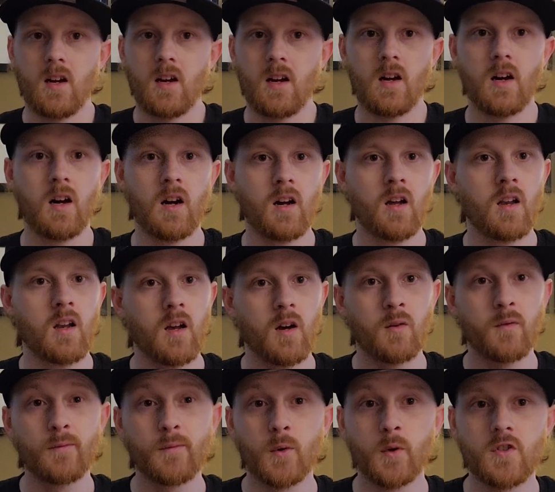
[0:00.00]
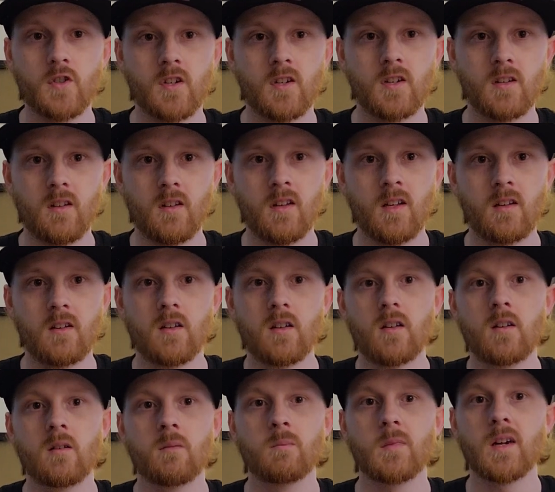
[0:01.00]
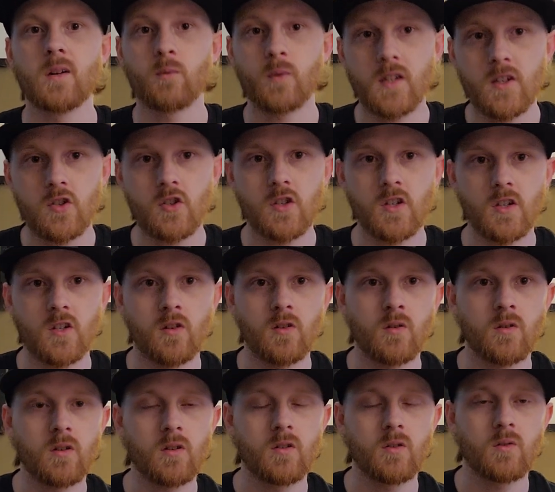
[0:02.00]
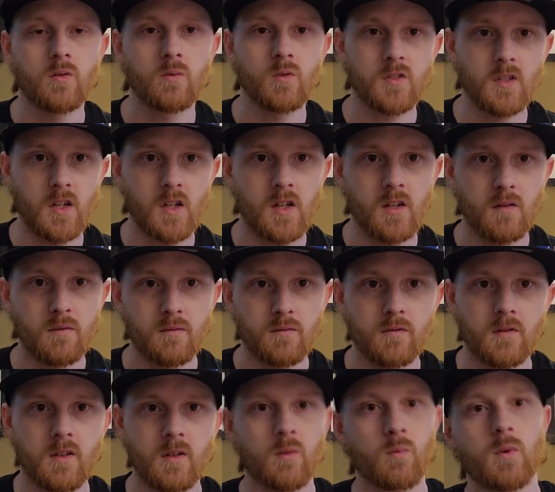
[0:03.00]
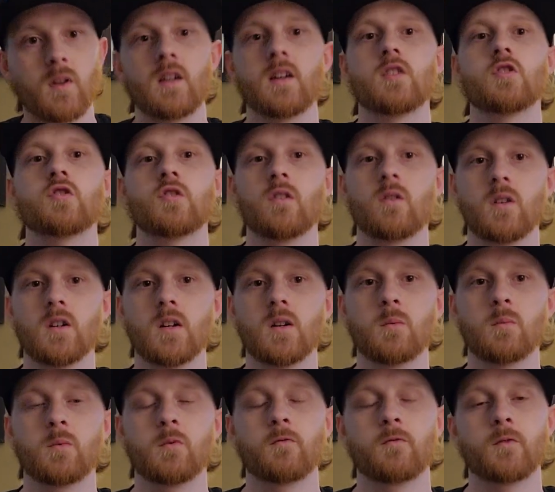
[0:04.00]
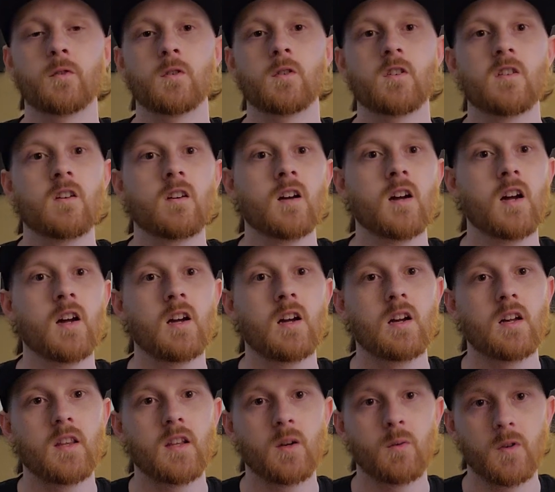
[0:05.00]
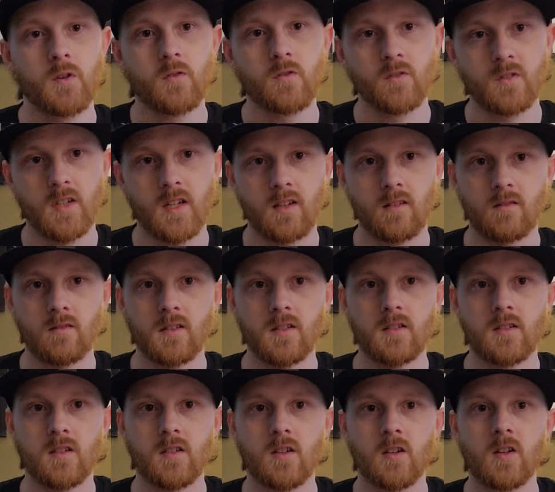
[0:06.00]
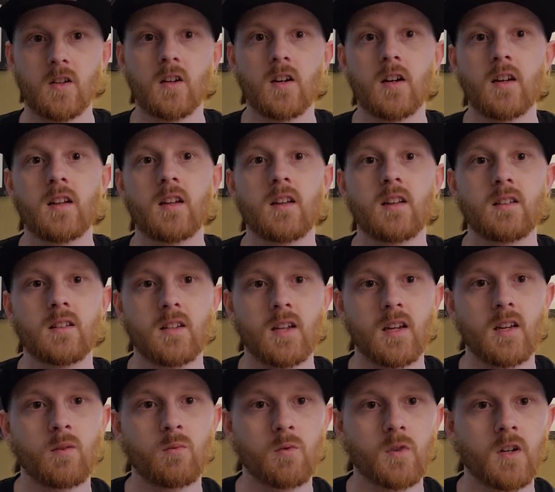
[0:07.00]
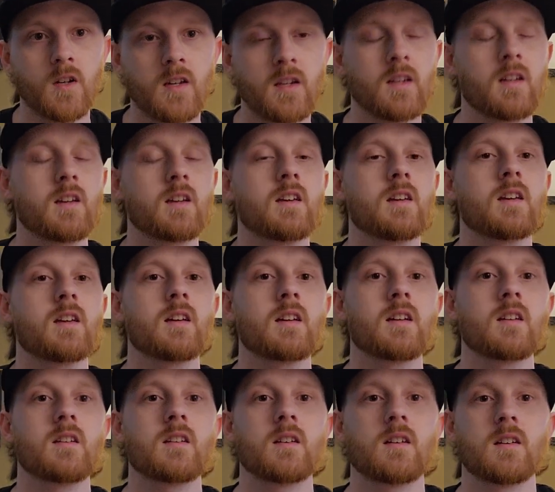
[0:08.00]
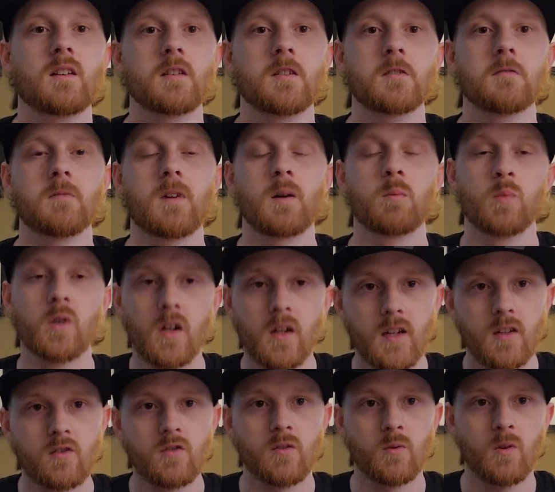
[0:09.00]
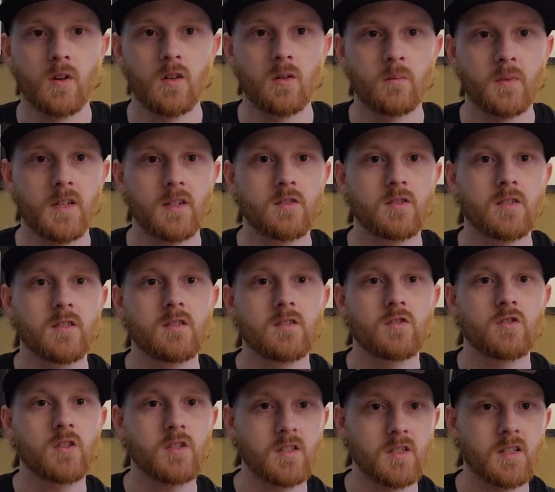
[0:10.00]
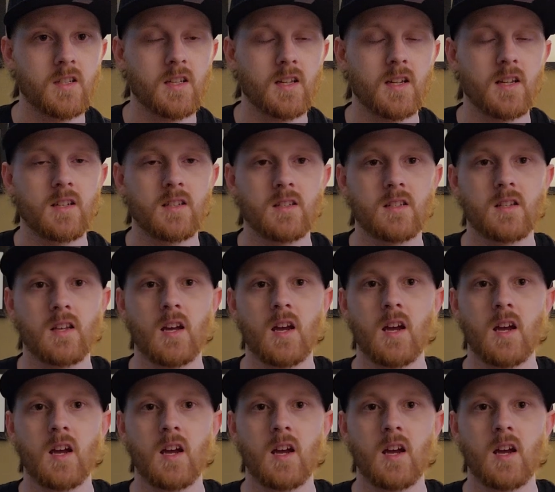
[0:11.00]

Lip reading: And unfortunately, my ratio was off when I showed up for the original deck list on day one. And I brought extra water pages just in case.